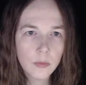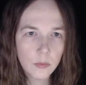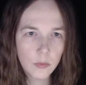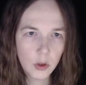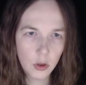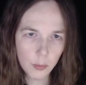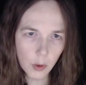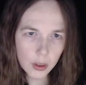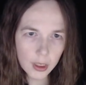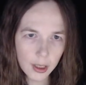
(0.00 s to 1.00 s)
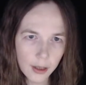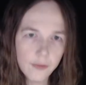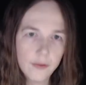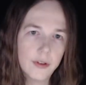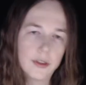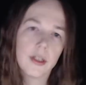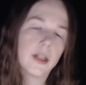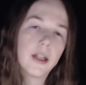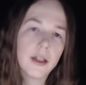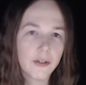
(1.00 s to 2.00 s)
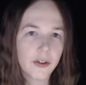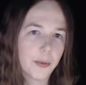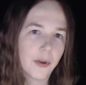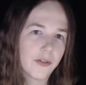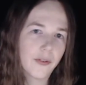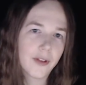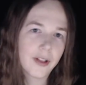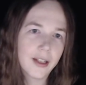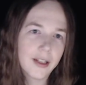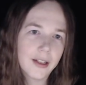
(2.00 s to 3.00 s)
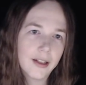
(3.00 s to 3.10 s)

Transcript: "Good morning, love," he responds fondly.